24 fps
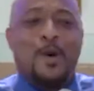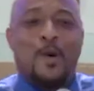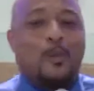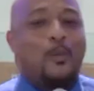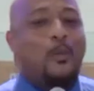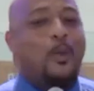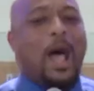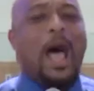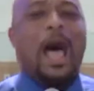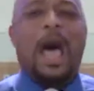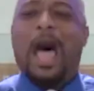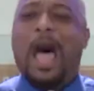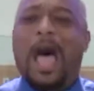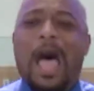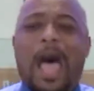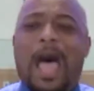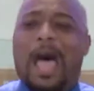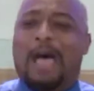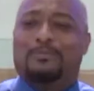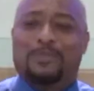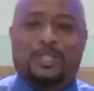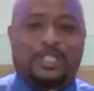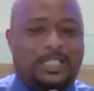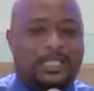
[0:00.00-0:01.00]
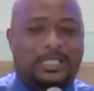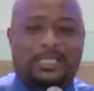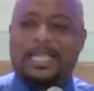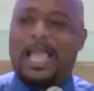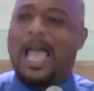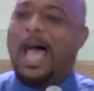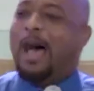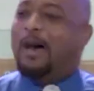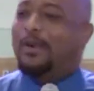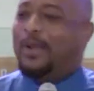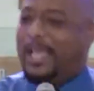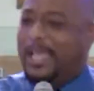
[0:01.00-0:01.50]
why I'm
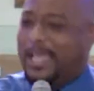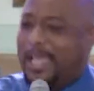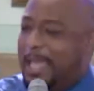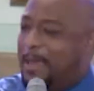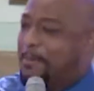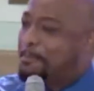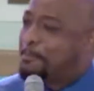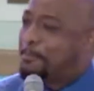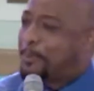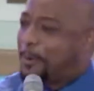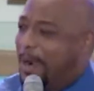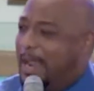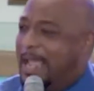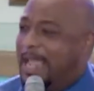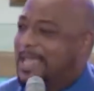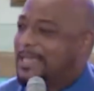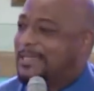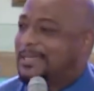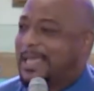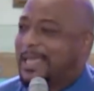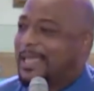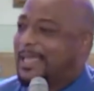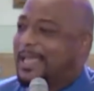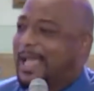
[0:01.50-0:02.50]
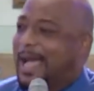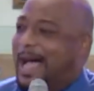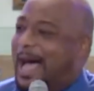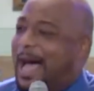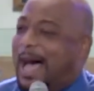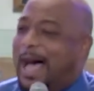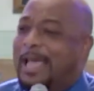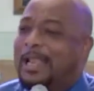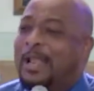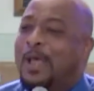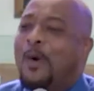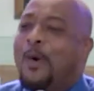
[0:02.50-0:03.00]
shouting and praising
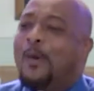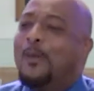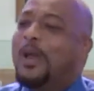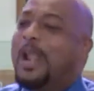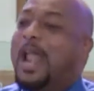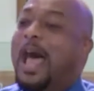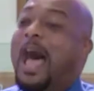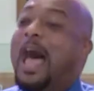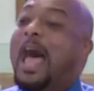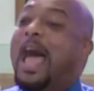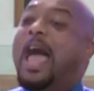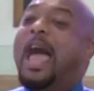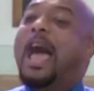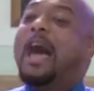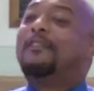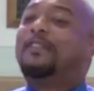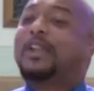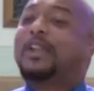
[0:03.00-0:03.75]
God, when I have an